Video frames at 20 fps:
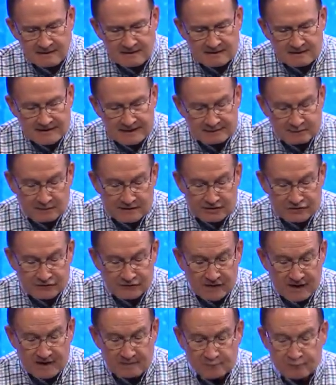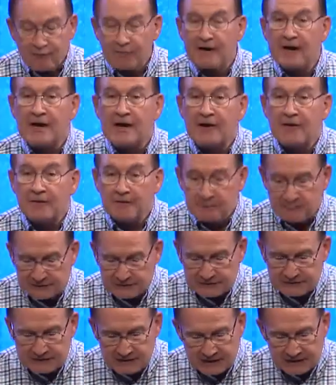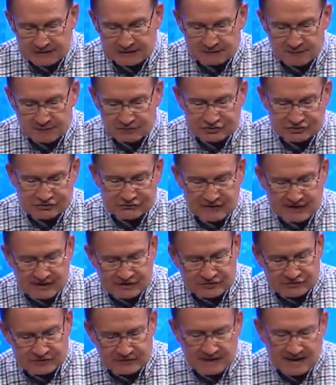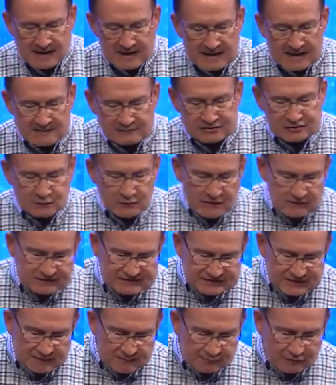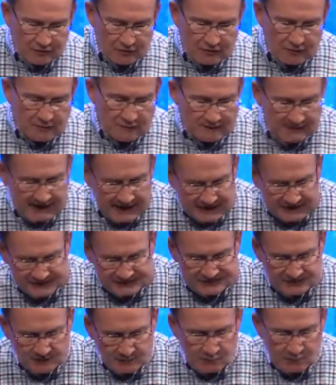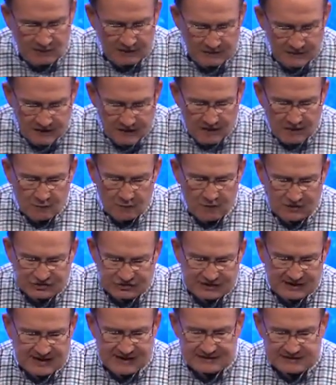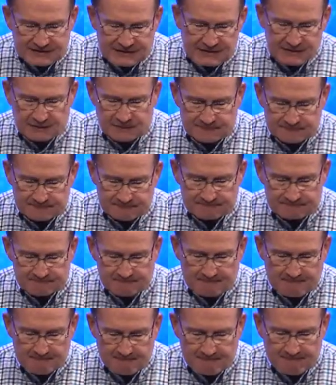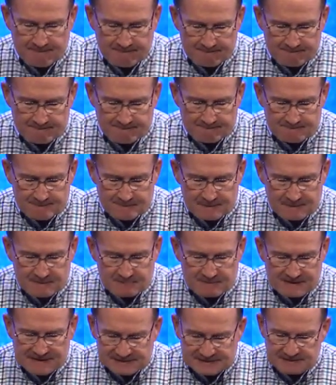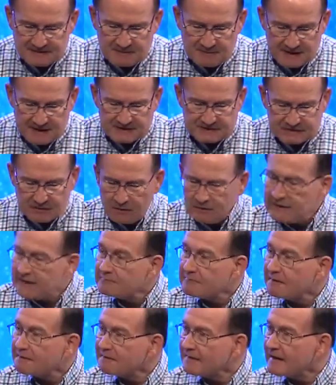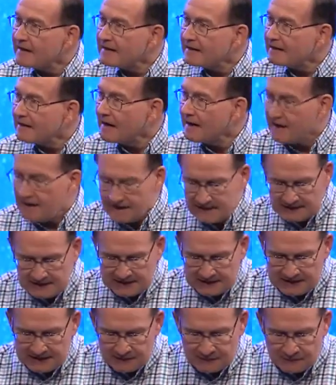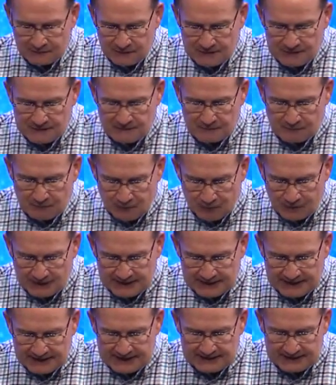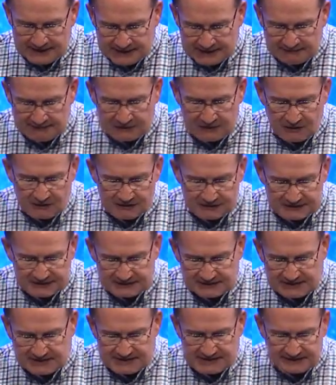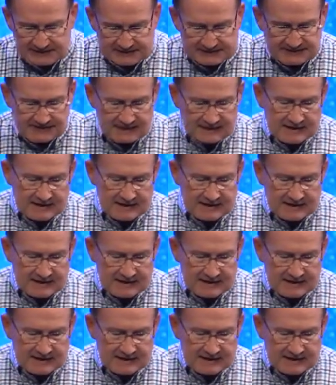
That's when he tried prayer with a nudge from a stranger. It was a 12-step program where he asked someone, what should I do? Bean said the man told him to thank God every morning and evening on his knees,